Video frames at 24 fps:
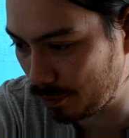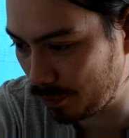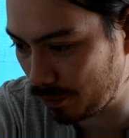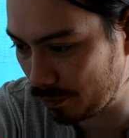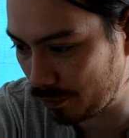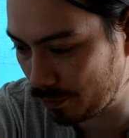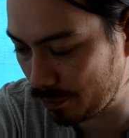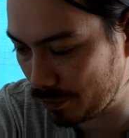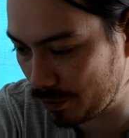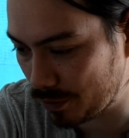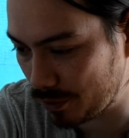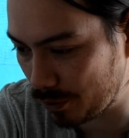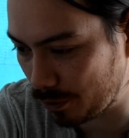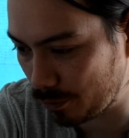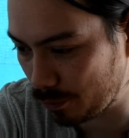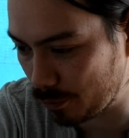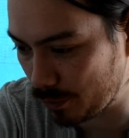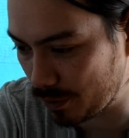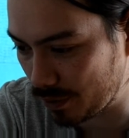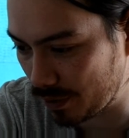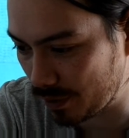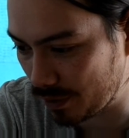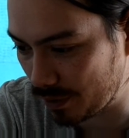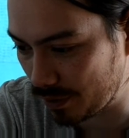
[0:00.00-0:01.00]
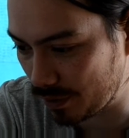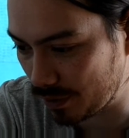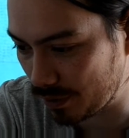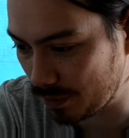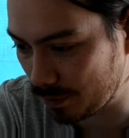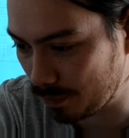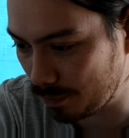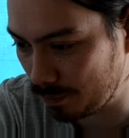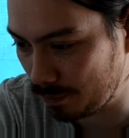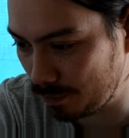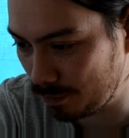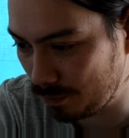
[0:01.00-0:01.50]
previous
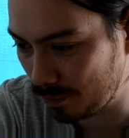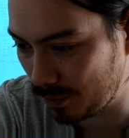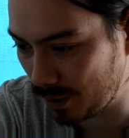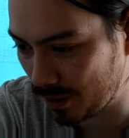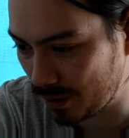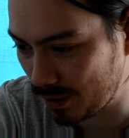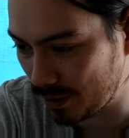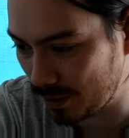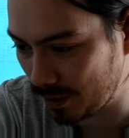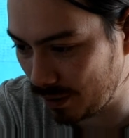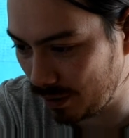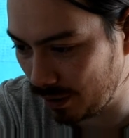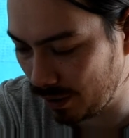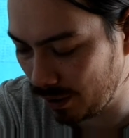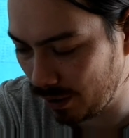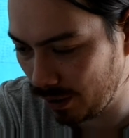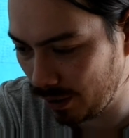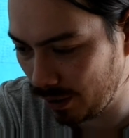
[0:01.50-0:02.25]
circumstances. I see.